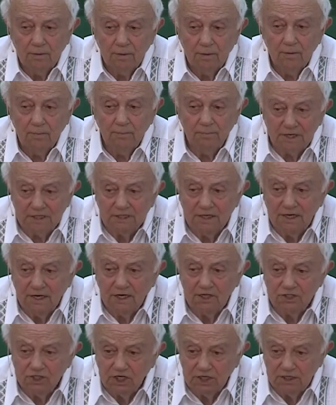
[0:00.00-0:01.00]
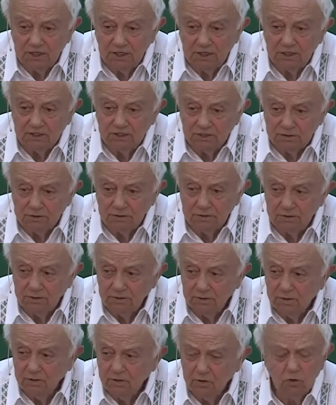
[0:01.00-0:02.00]
uh, medical journals,
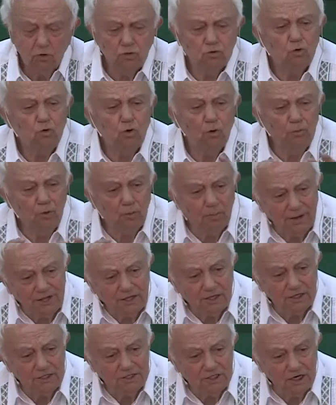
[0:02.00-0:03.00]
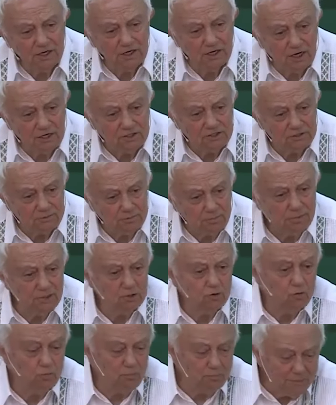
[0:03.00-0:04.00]
not to homeopathic journals,
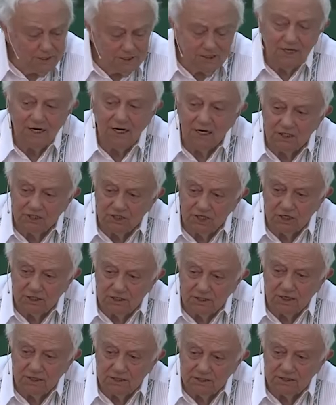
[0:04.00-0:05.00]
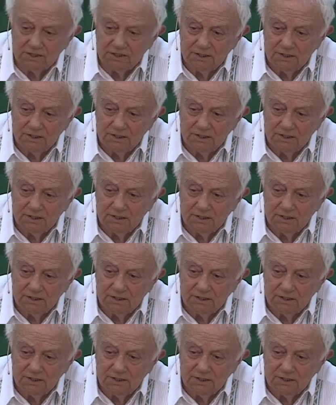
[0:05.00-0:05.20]
but to medical journals.